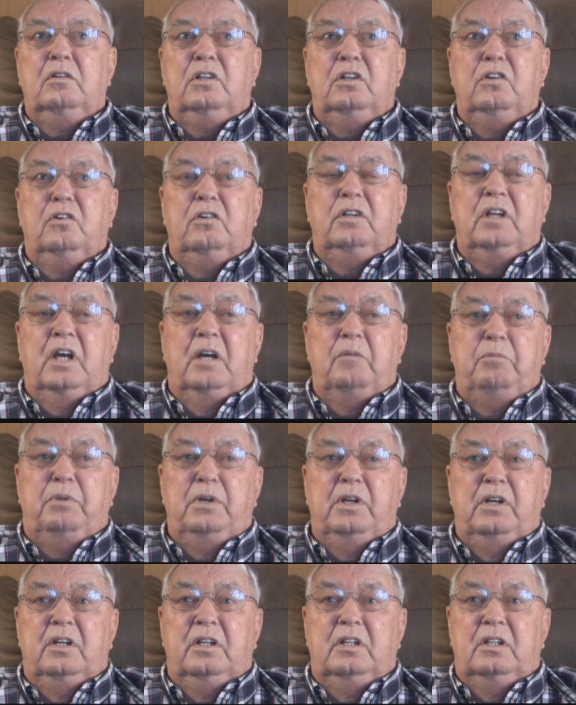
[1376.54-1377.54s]
During that
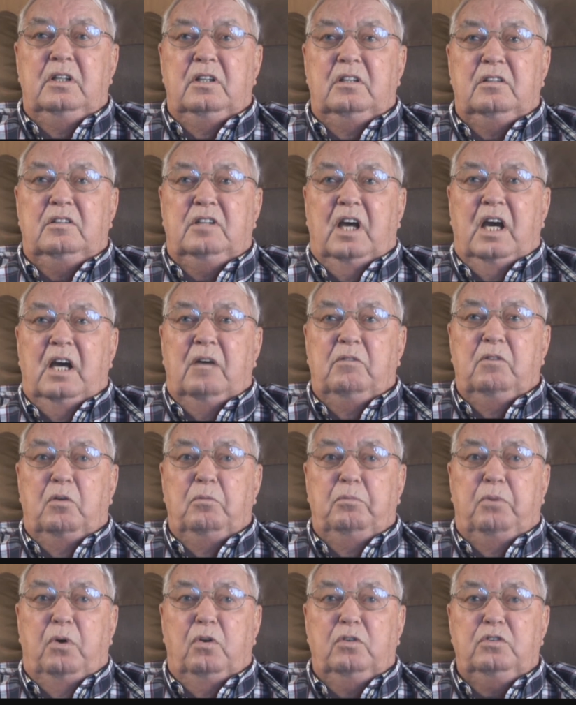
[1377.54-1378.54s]
period of time
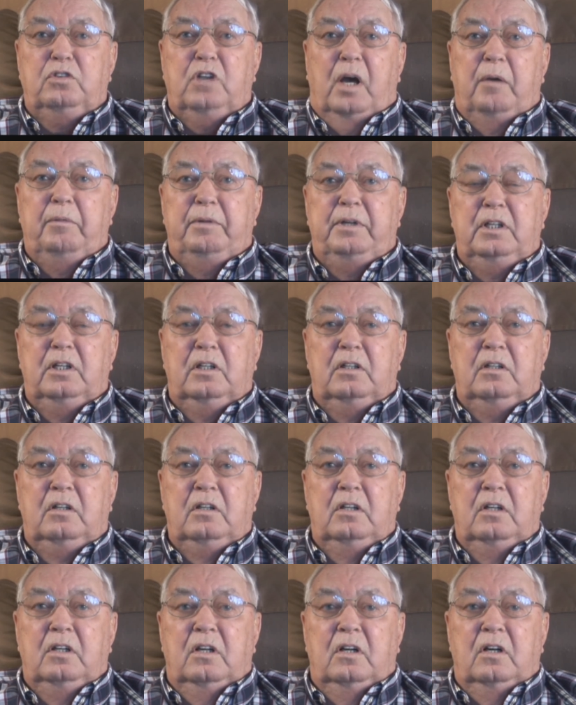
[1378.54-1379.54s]
on Pork Chop Hill,
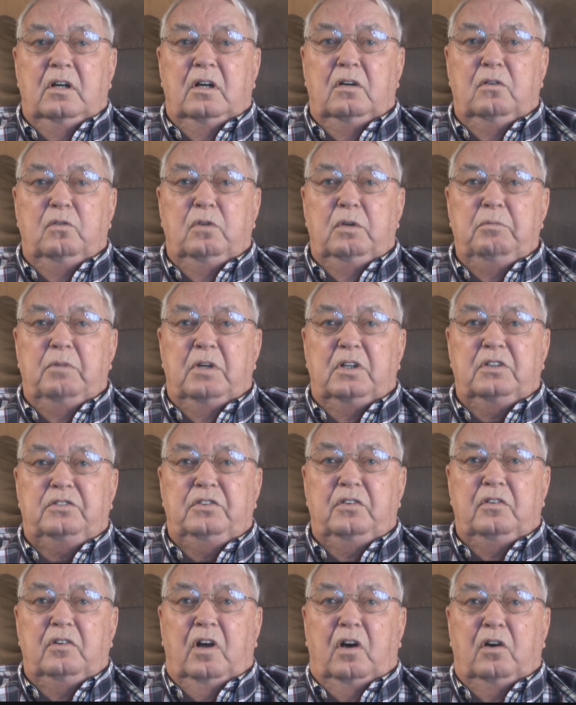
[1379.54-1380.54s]
we
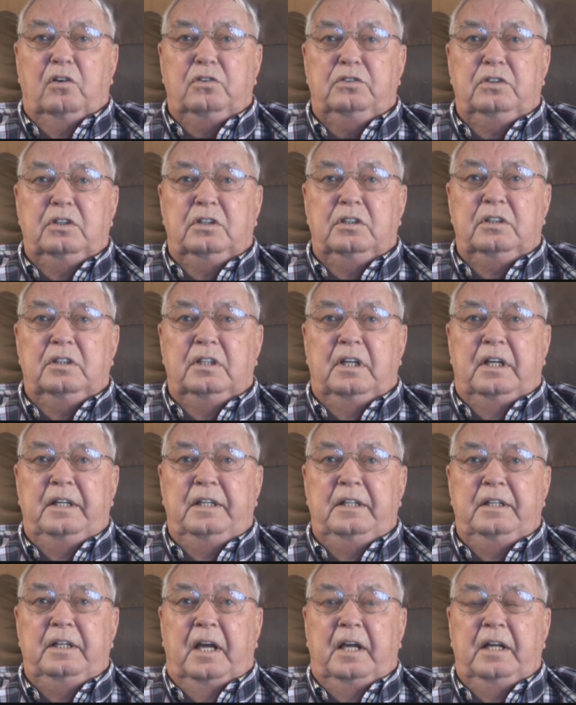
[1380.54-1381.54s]
must have lost
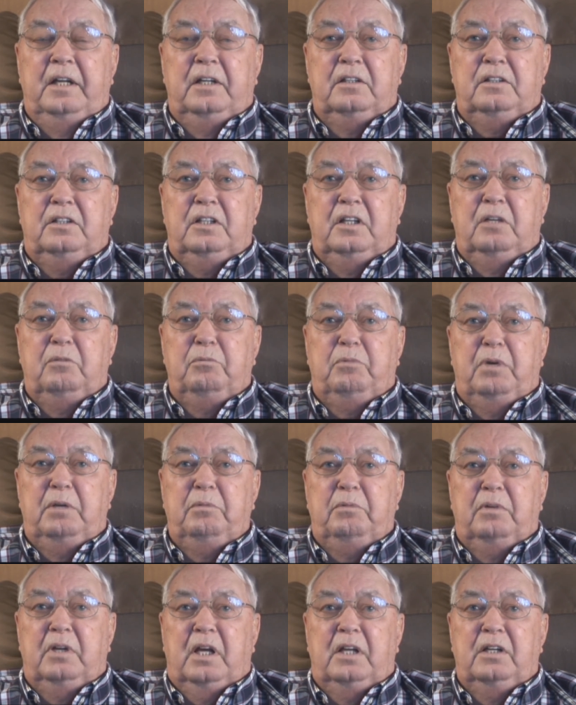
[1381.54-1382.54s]
8 or 10
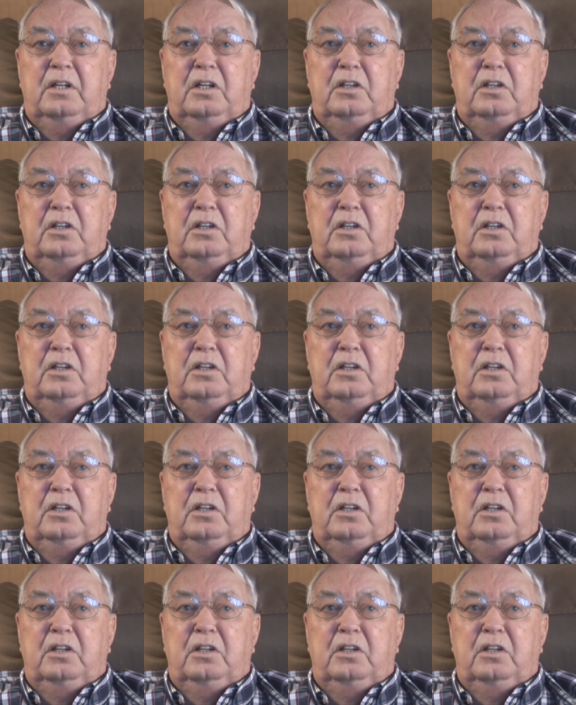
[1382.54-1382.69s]
people. I